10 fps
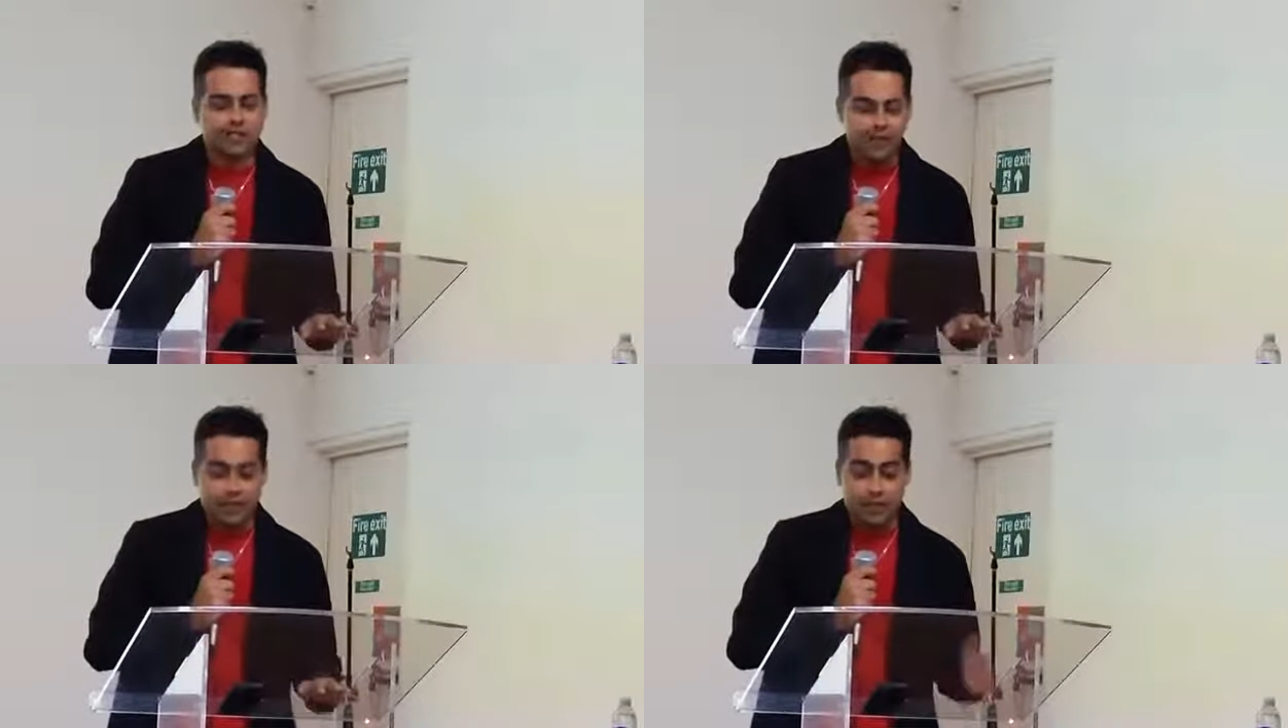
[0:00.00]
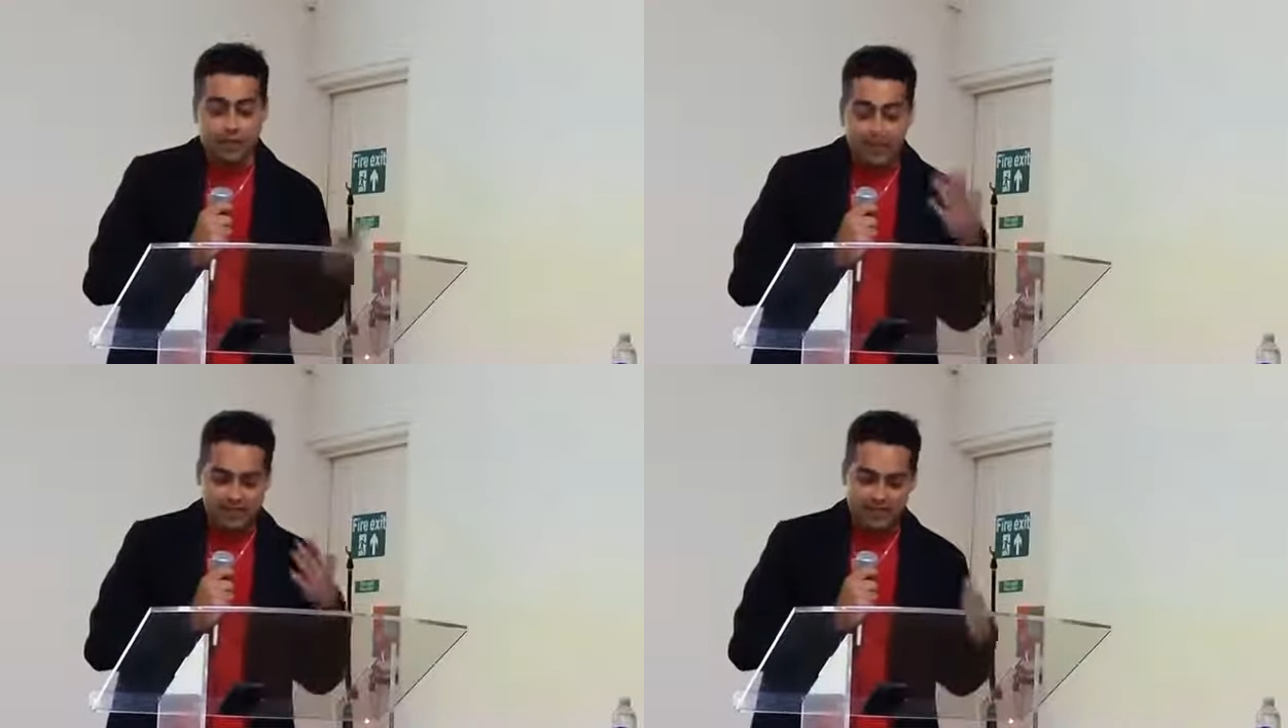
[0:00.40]
But
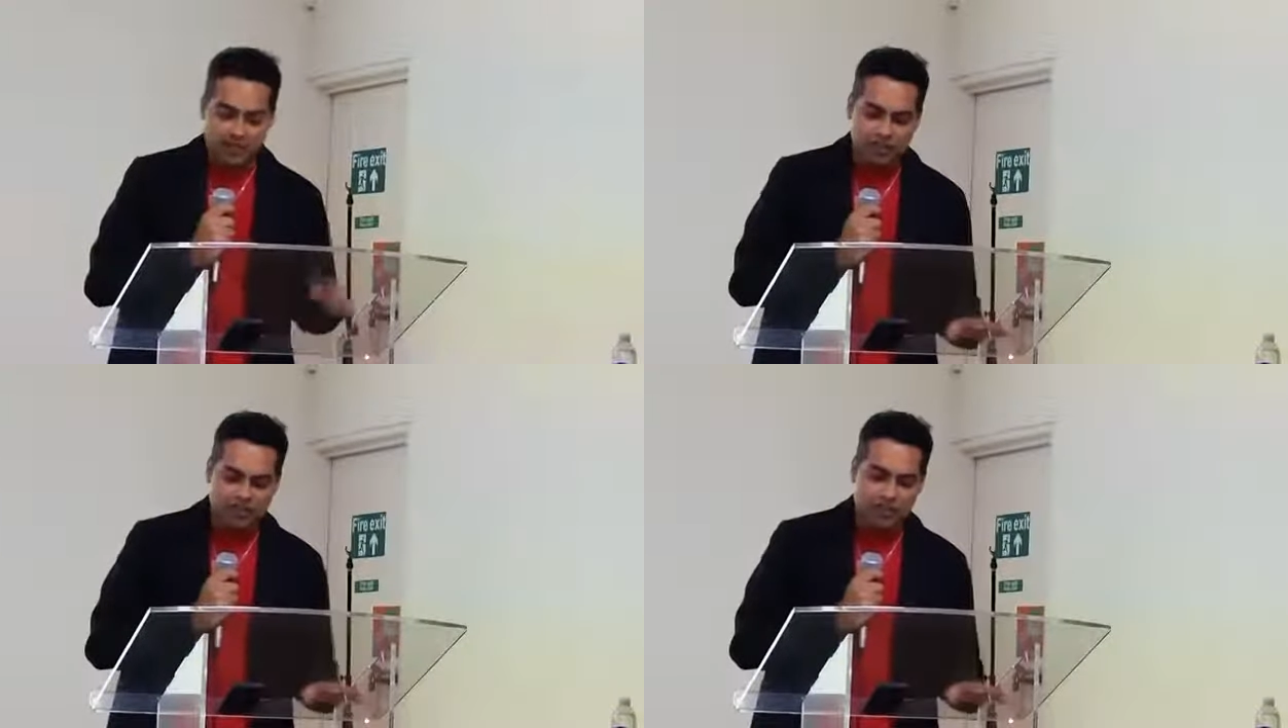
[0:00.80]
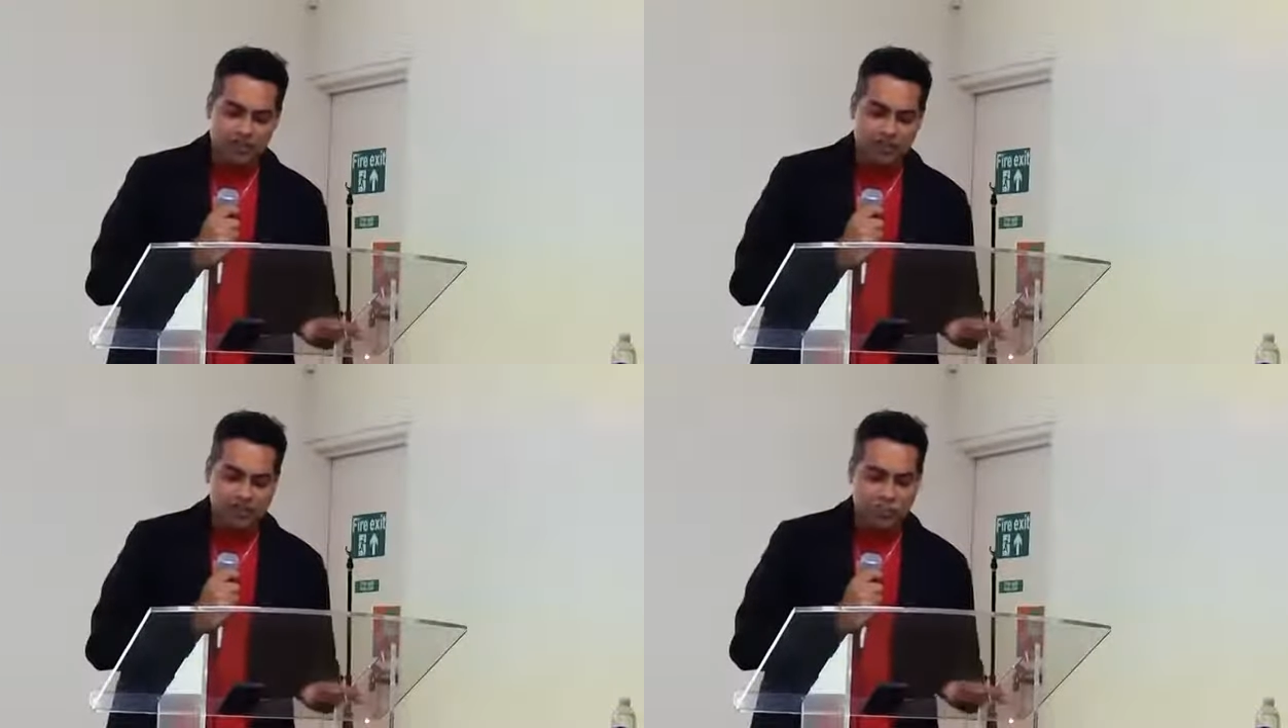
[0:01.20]
as Zara
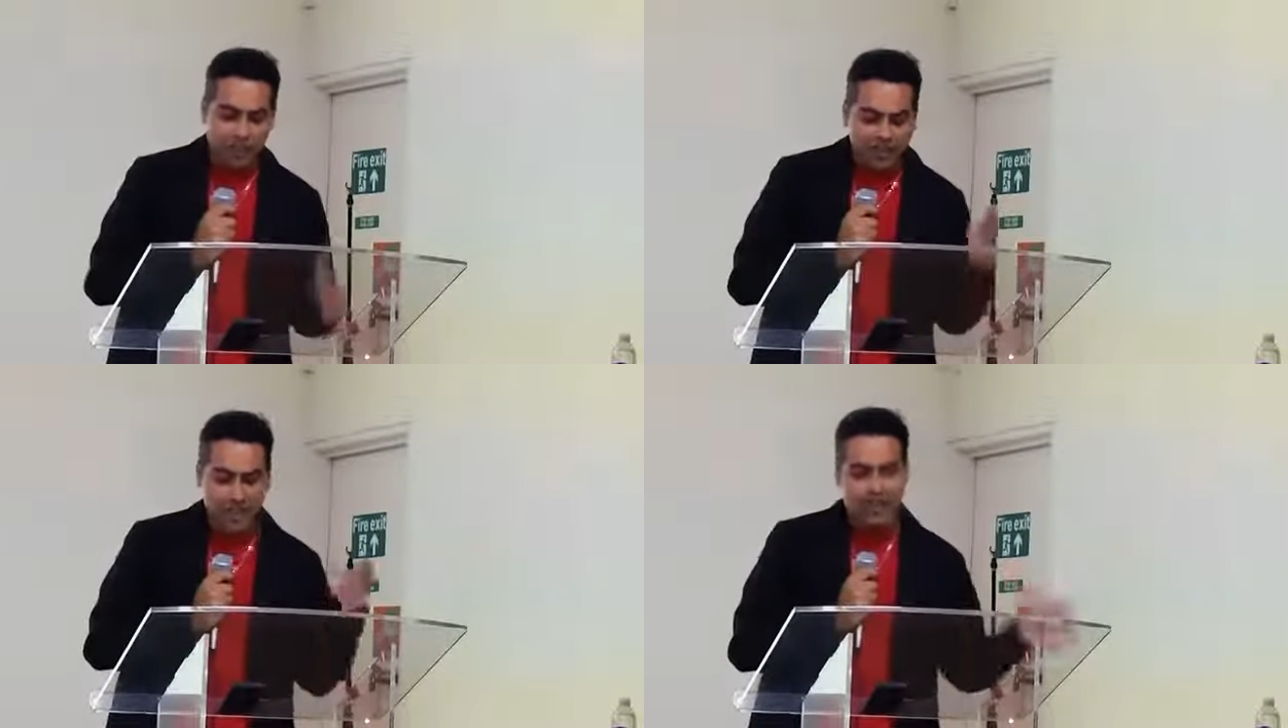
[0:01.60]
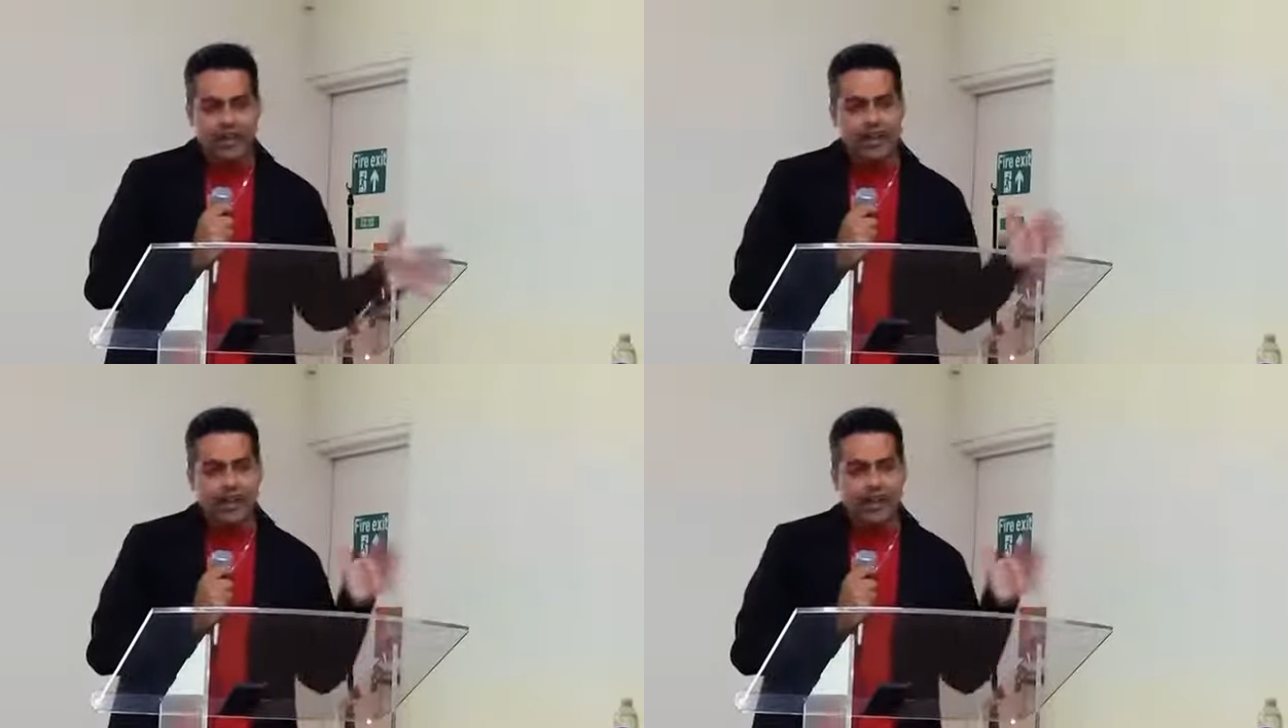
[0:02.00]
said, we here,